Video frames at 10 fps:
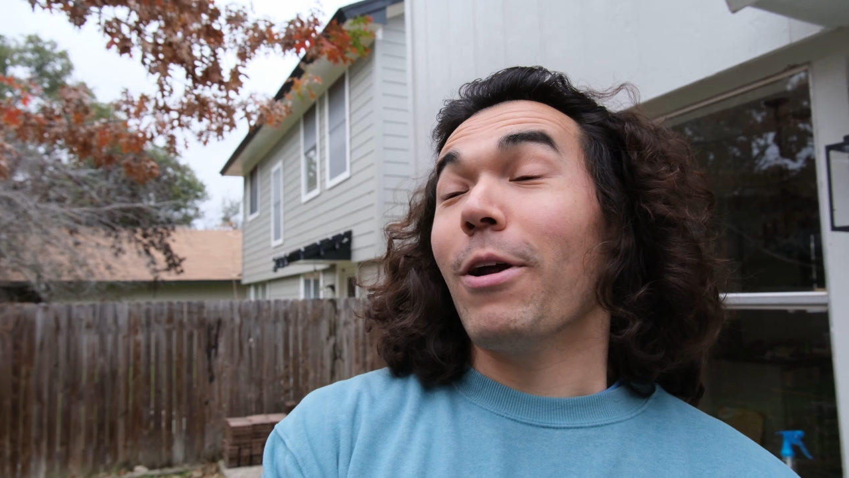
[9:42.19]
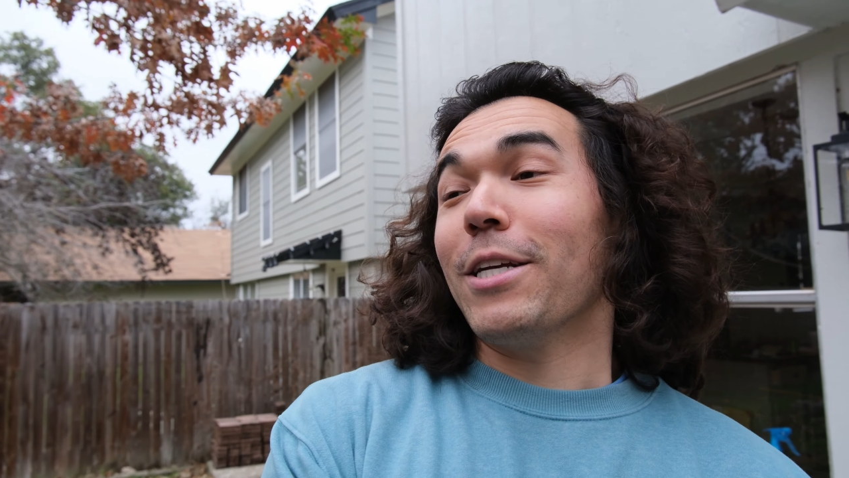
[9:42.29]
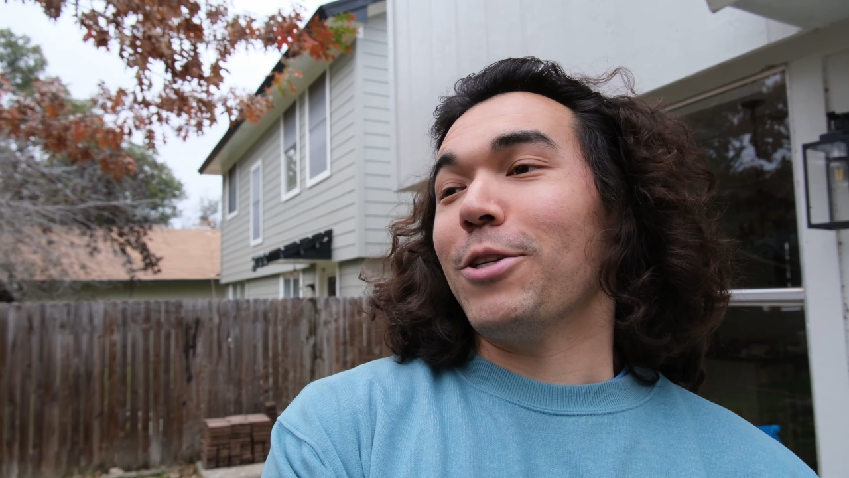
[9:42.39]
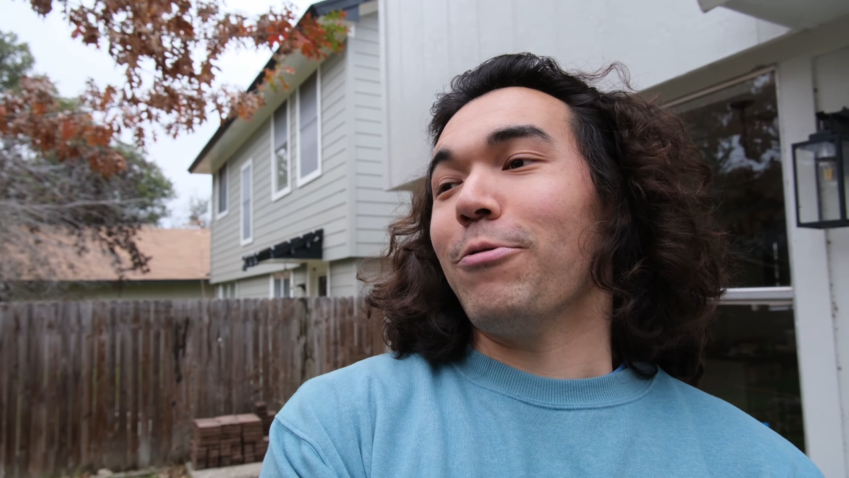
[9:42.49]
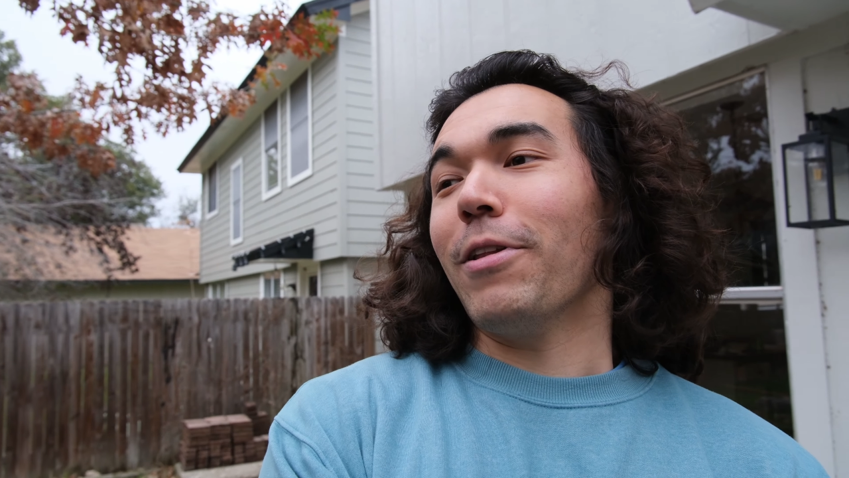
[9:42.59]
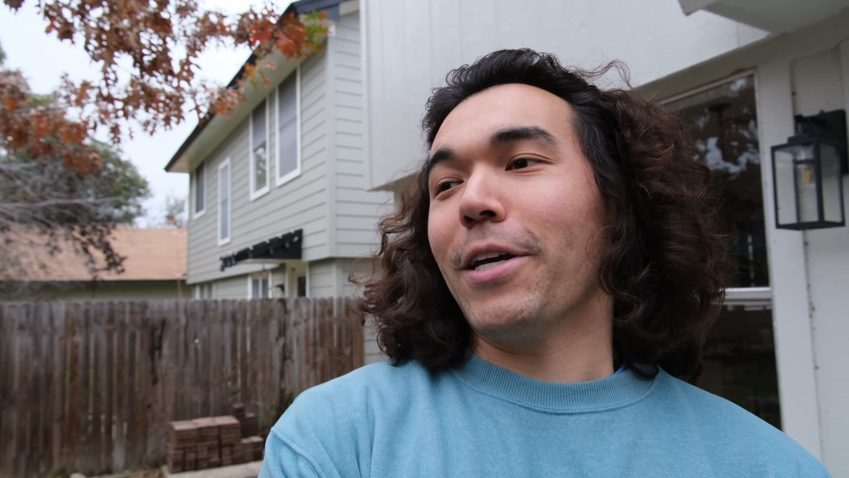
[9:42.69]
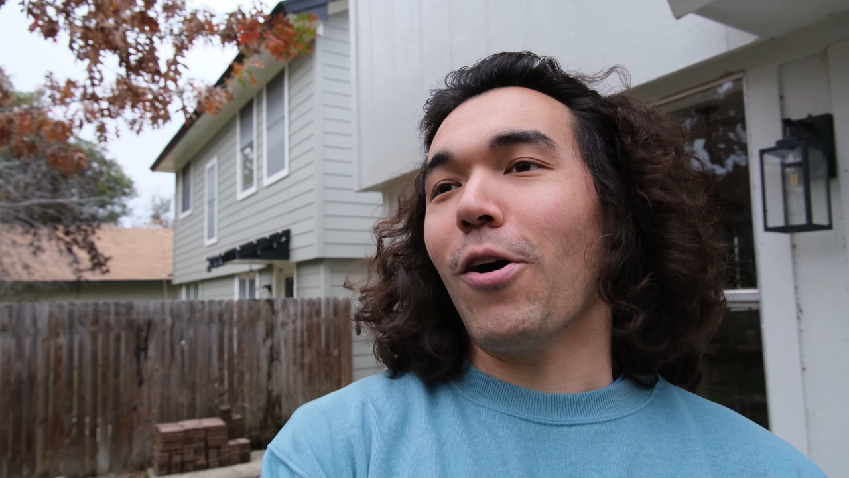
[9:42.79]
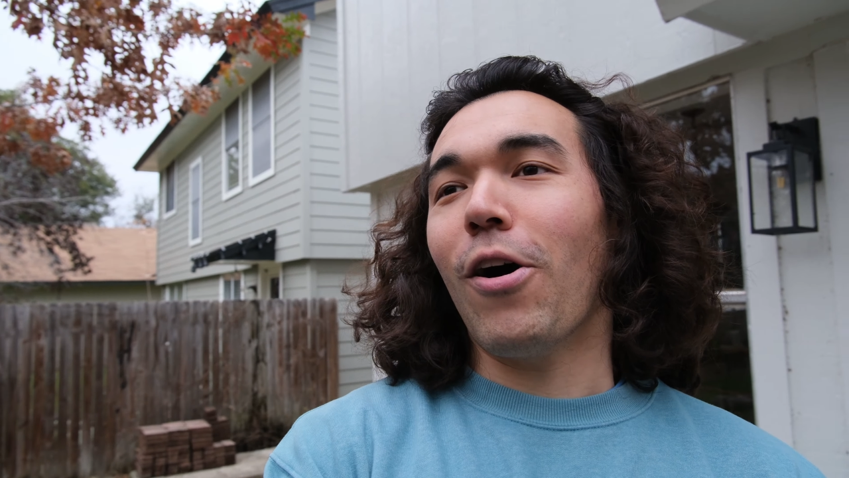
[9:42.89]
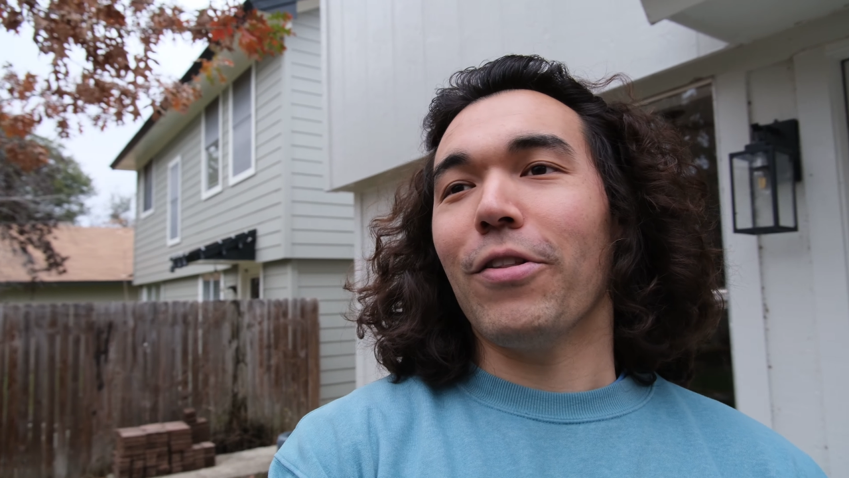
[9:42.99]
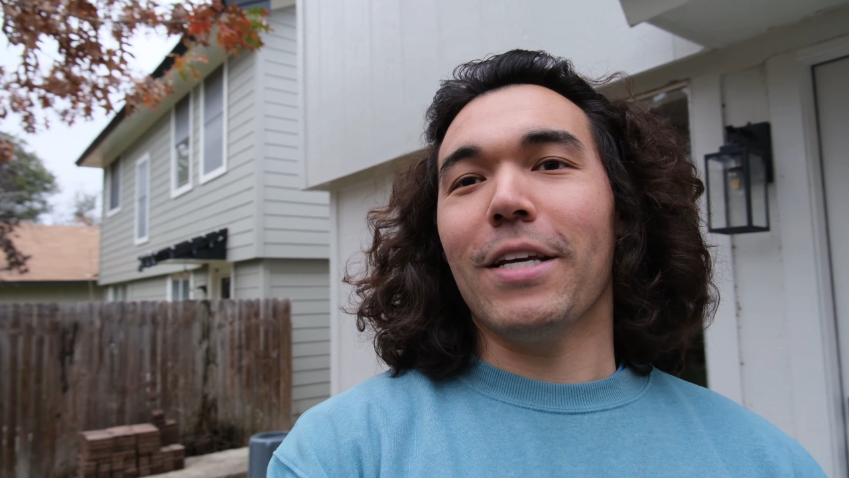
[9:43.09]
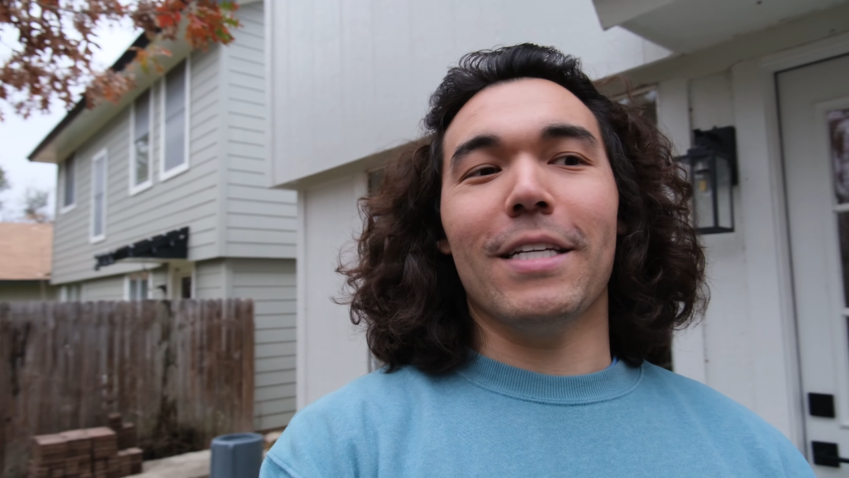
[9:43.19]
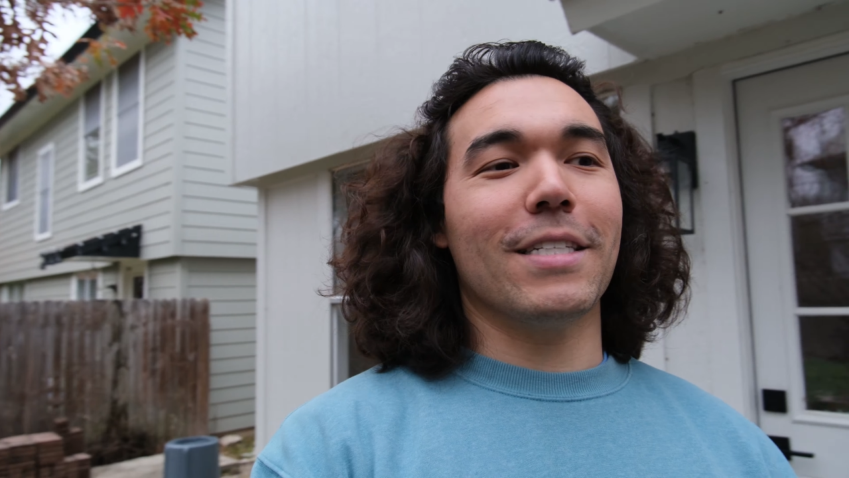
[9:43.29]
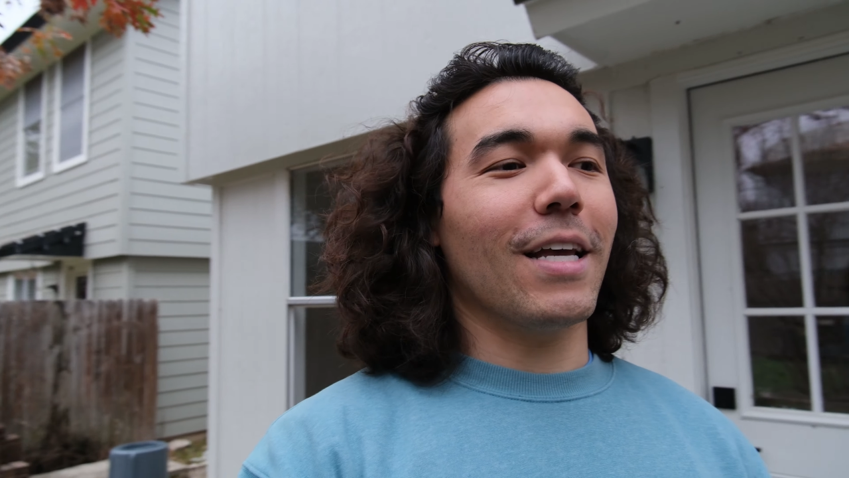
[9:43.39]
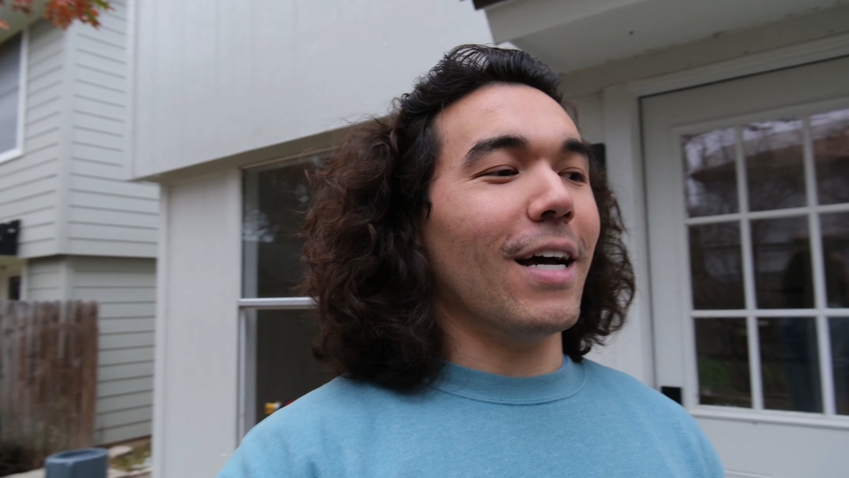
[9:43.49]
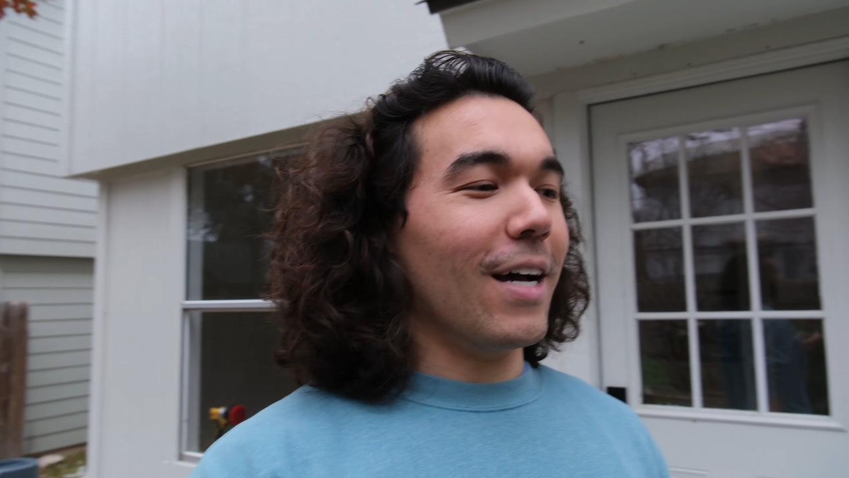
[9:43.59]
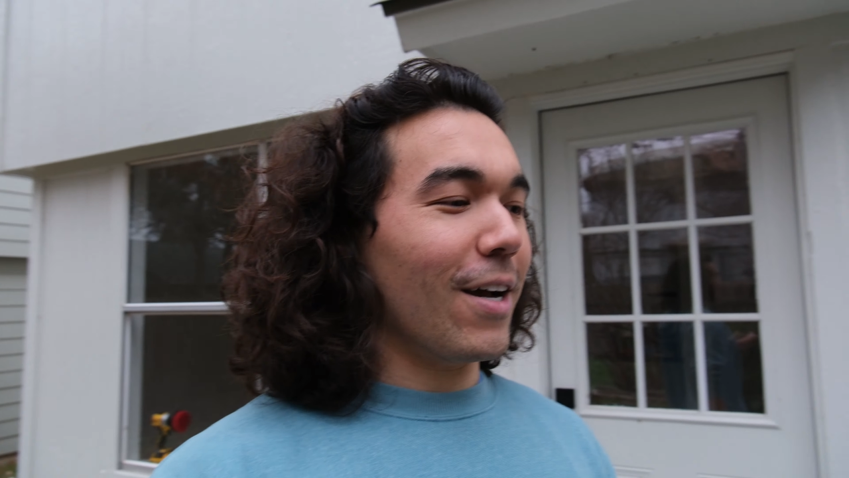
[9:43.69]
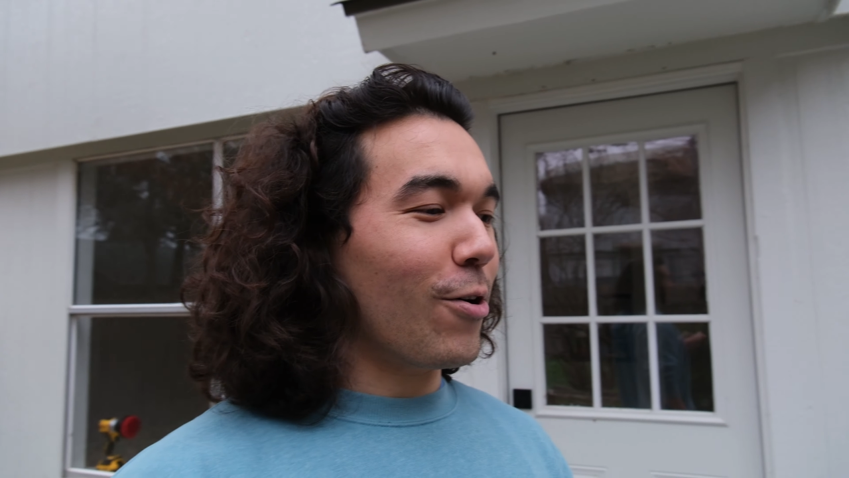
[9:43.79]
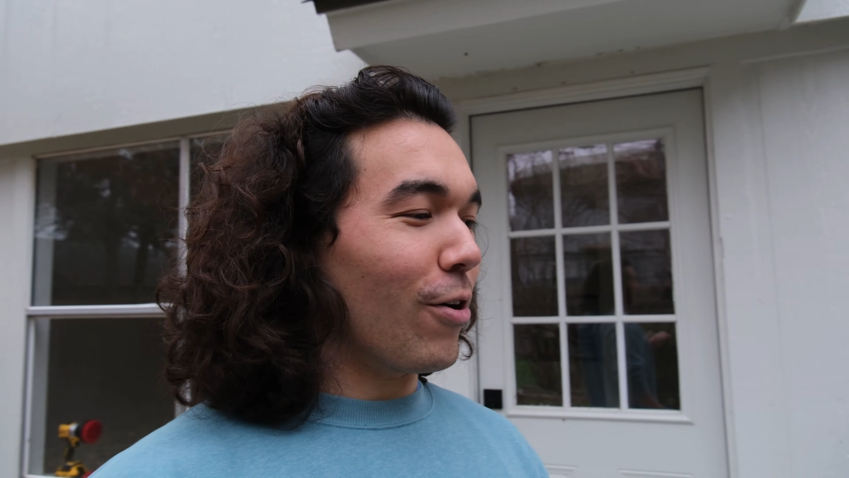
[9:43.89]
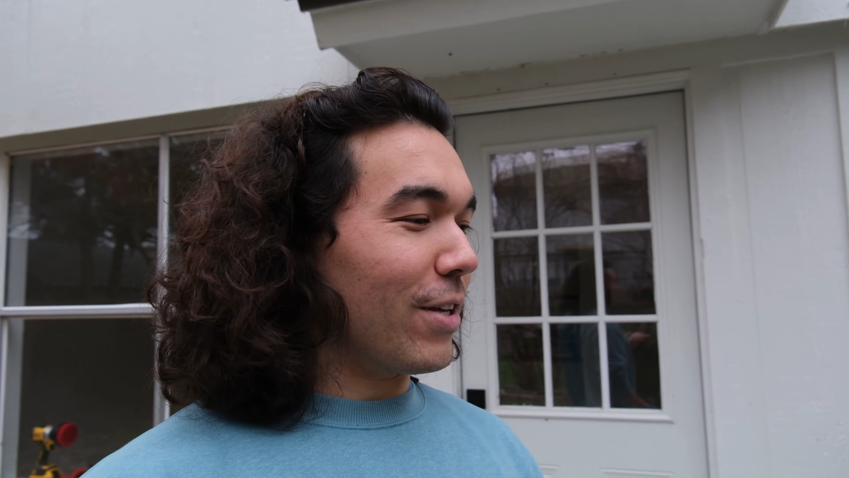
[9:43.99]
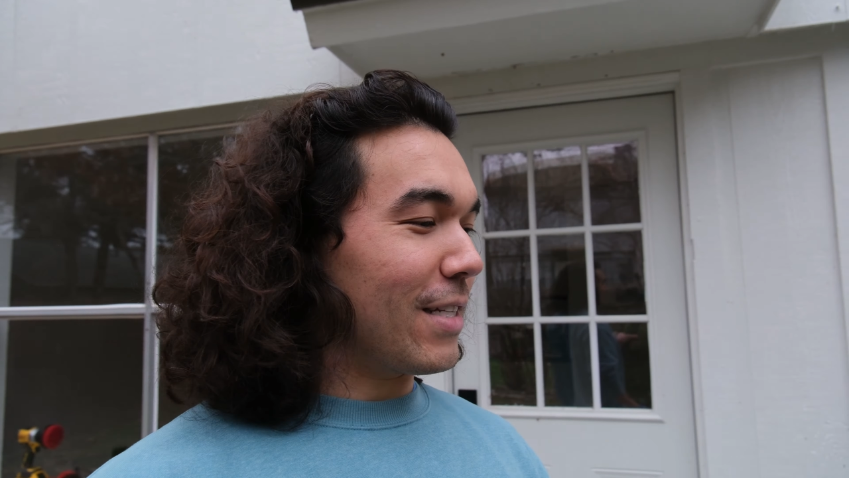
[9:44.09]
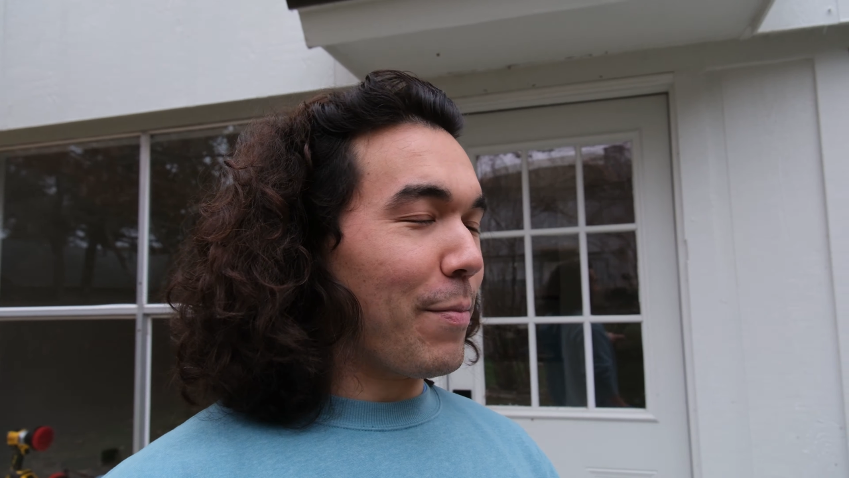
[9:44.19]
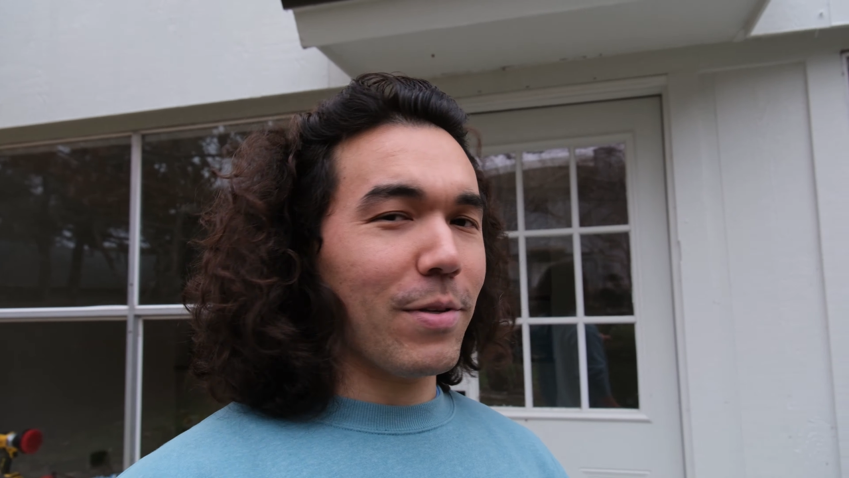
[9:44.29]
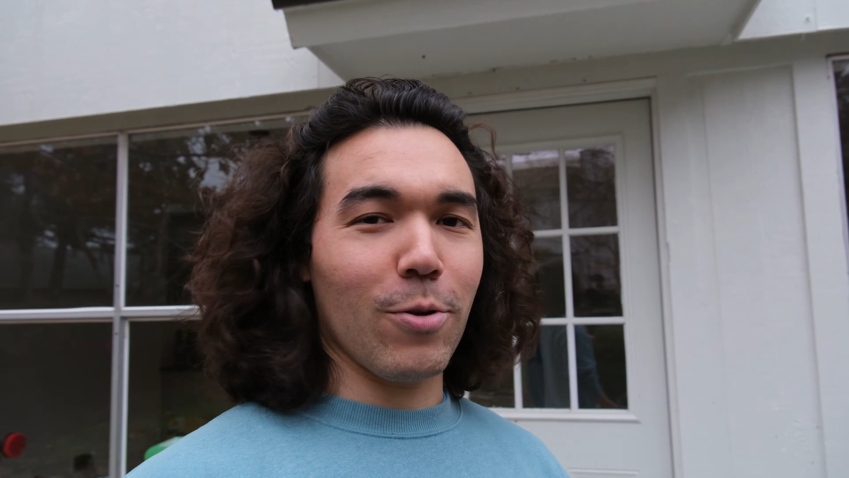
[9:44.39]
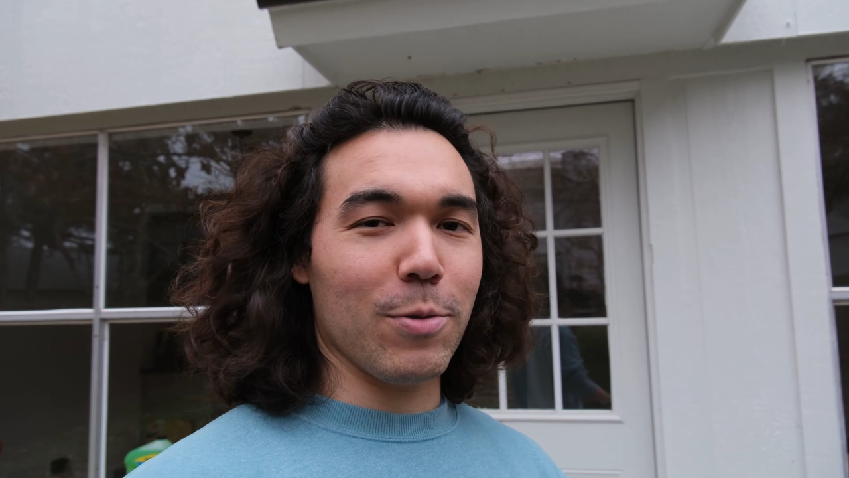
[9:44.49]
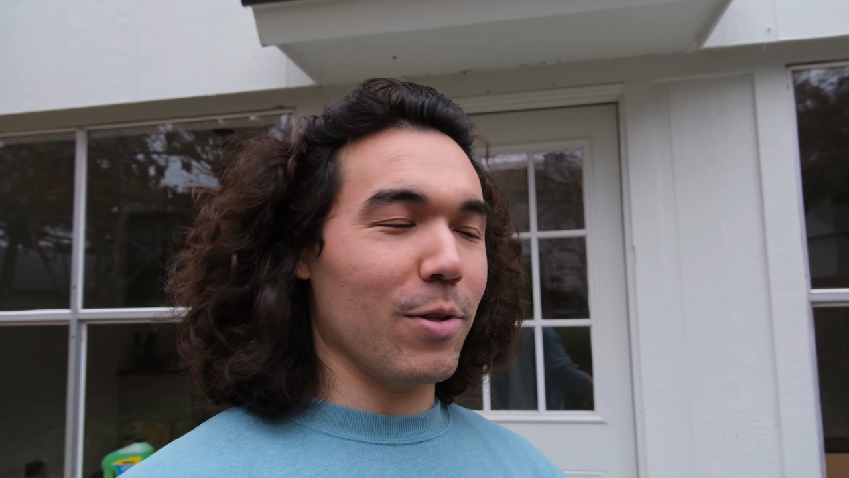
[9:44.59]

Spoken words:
should really call these episodes,